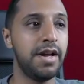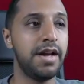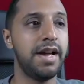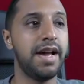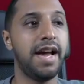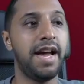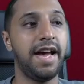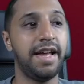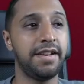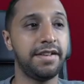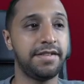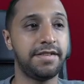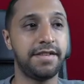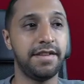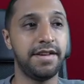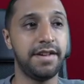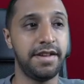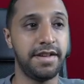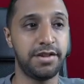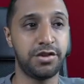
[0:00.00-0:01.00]
and
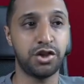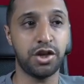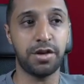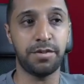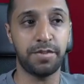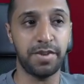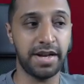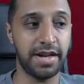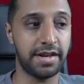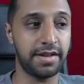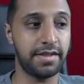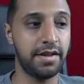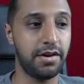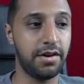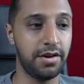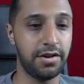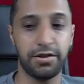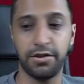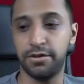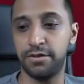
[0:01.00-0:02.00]
the JPEG that I
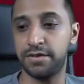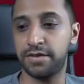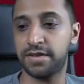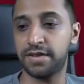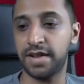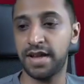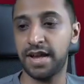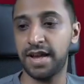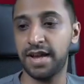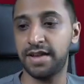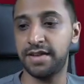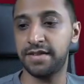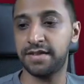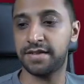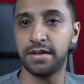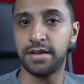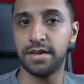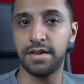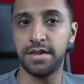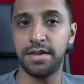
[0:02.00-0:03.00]
used as
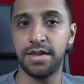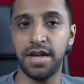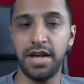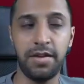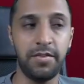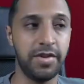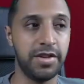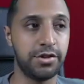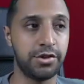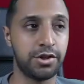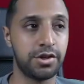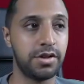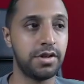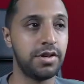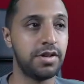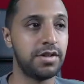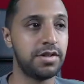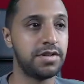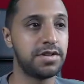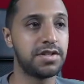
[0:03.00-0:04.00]
the image.
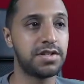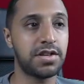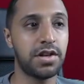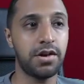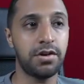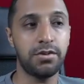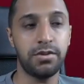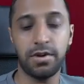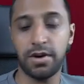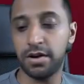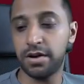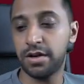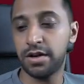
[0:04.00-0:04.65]
So I'm going to